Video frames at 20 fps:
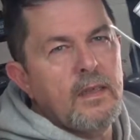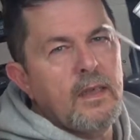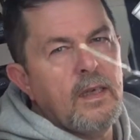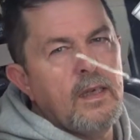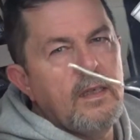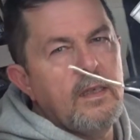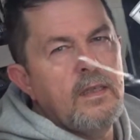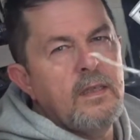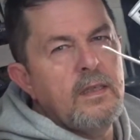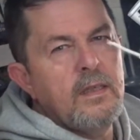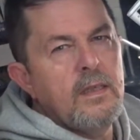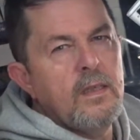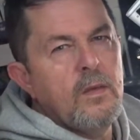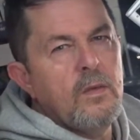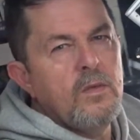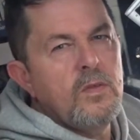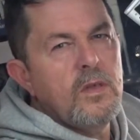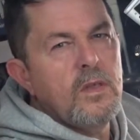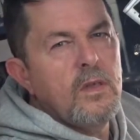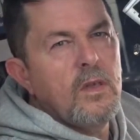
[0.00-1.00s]
Getting into the
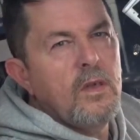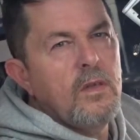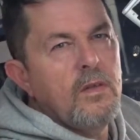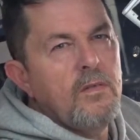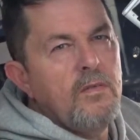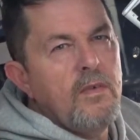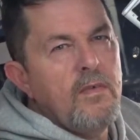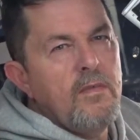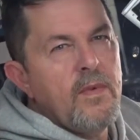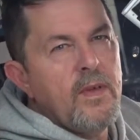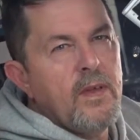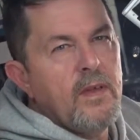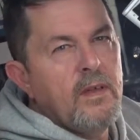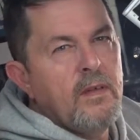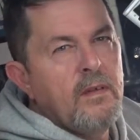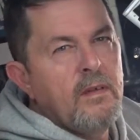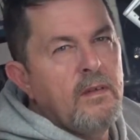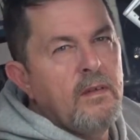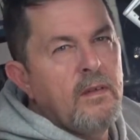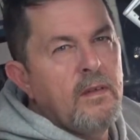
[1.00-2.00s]
ocean or the river,
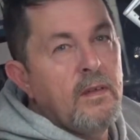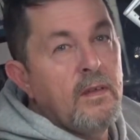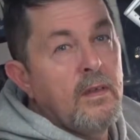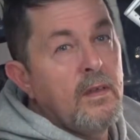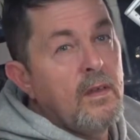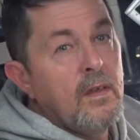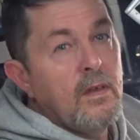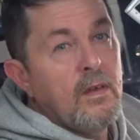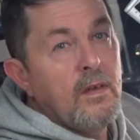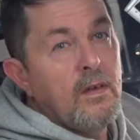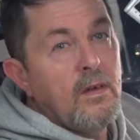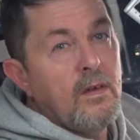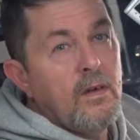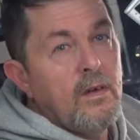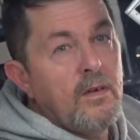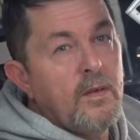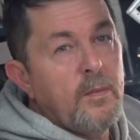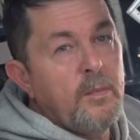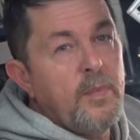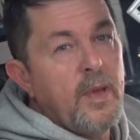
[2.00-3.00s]

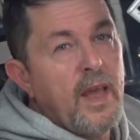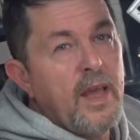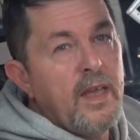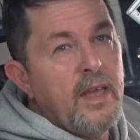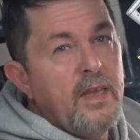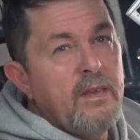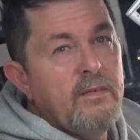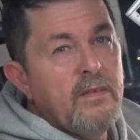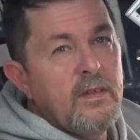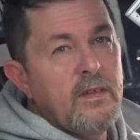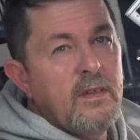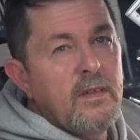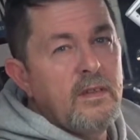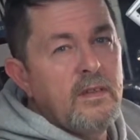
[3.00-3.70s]
or a pet even.